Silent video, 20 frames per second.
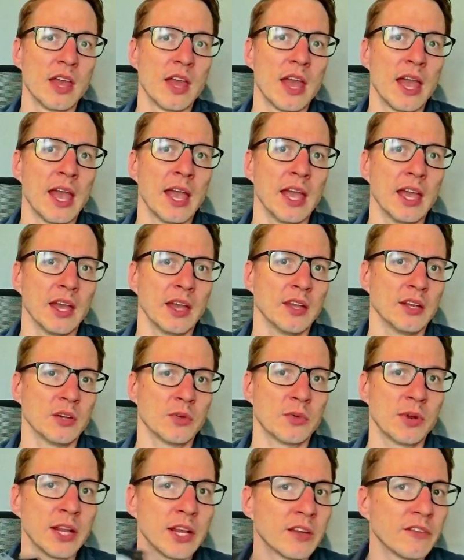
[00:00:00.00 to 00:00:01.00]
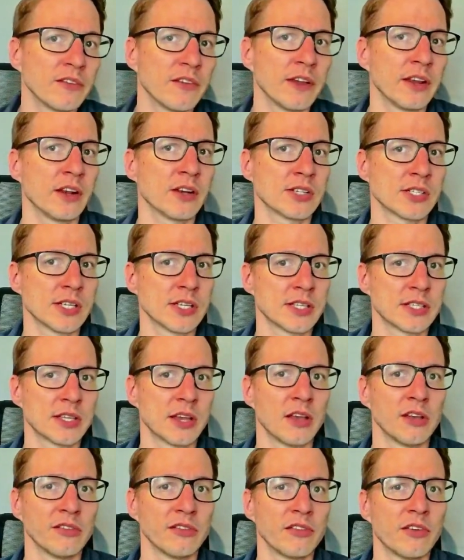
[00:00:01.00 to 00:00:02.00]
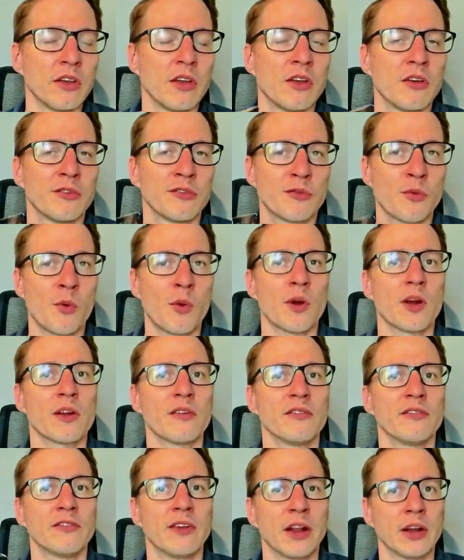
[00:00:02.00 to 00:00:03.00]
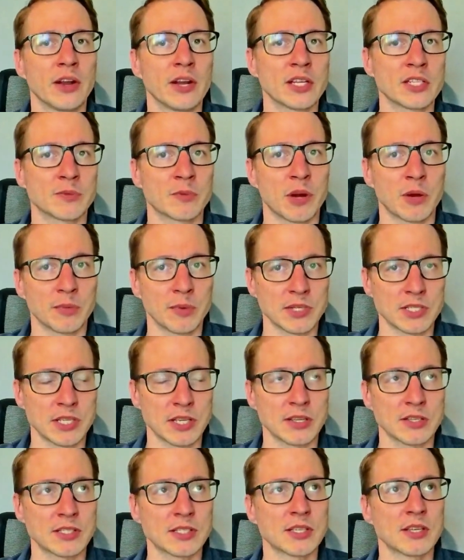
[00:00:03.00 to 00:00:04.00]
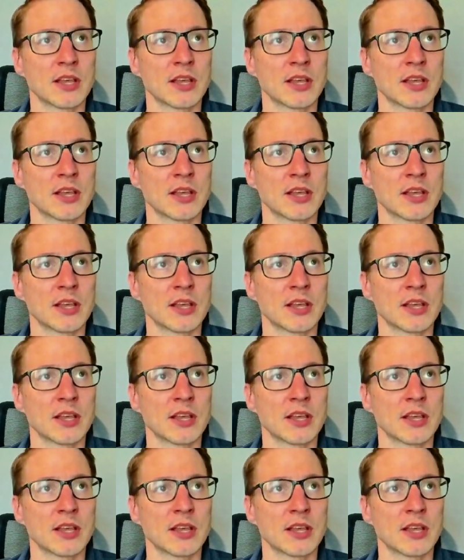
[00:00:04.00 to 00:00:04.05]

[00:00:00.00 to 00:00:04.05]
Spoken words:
and reconfigures itself for various purposes.